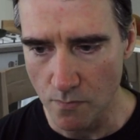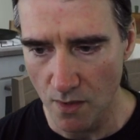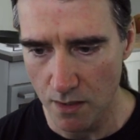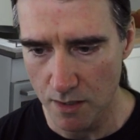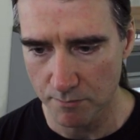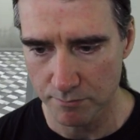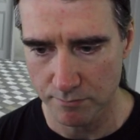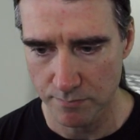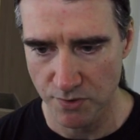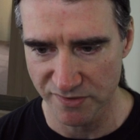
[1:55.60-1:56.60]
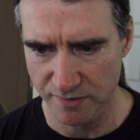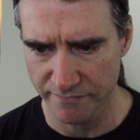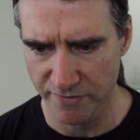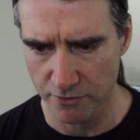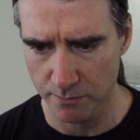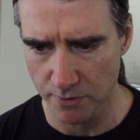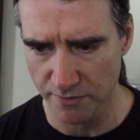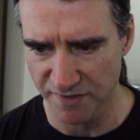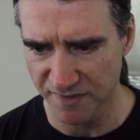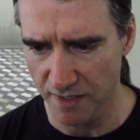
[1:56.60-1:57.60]
Those are configurable
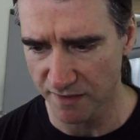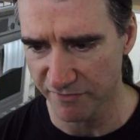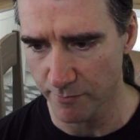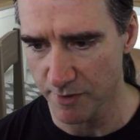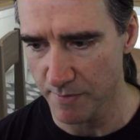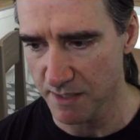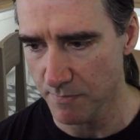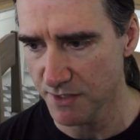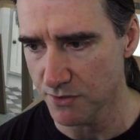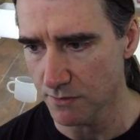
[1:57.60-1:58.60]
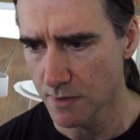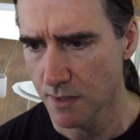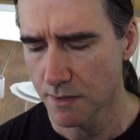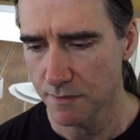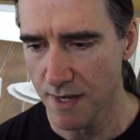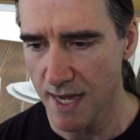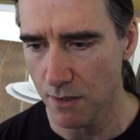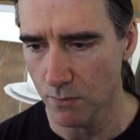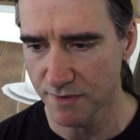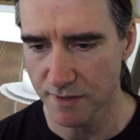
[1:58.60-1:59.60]
in the settings from the main menu.
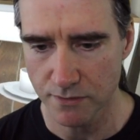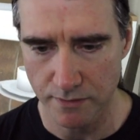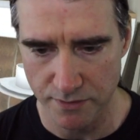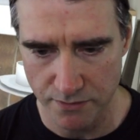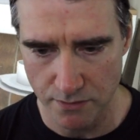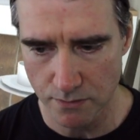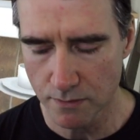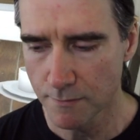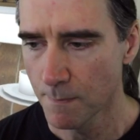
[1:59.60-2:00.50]
Now, one thing you can do